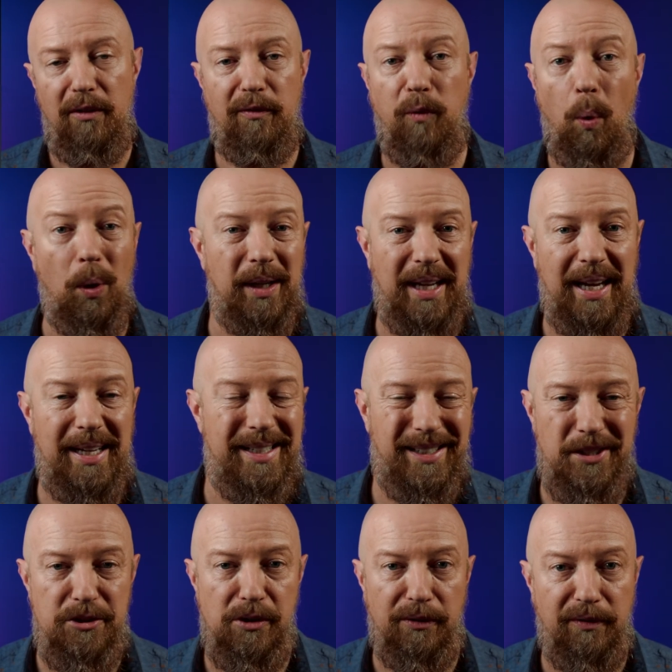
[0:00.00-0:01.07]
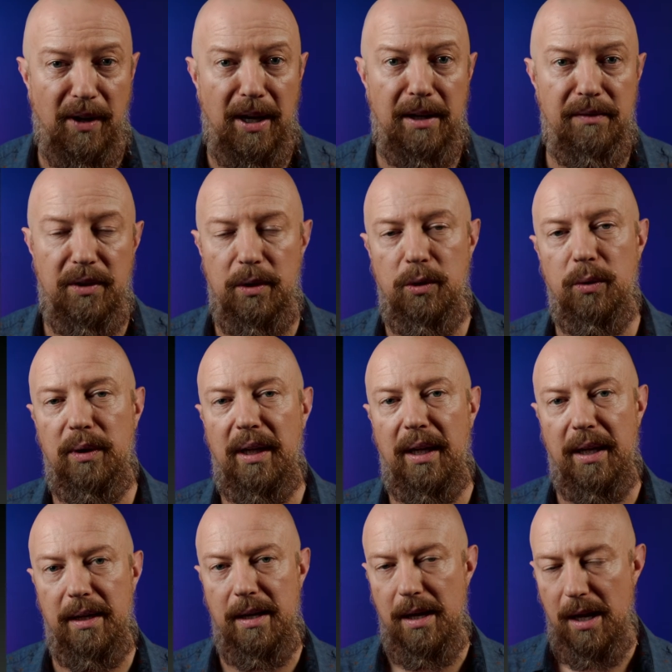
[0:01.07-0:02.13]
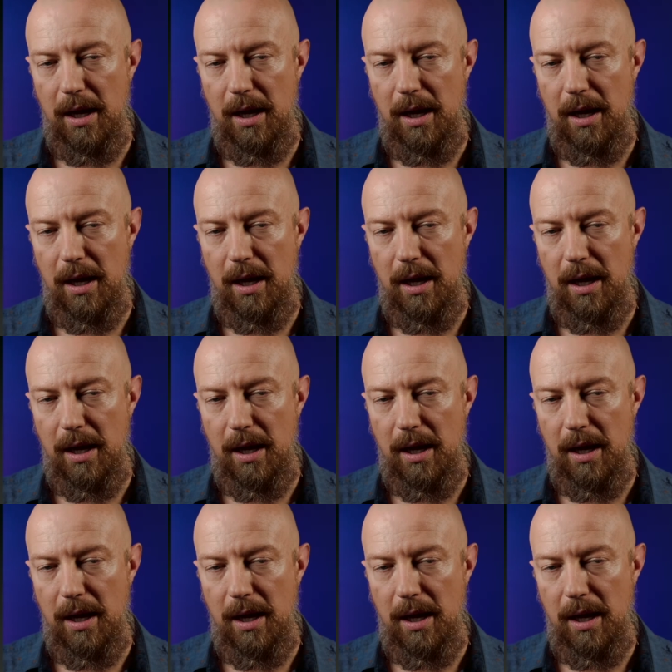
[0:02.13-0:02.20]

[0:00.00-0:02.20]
4K Ninja 5 that you can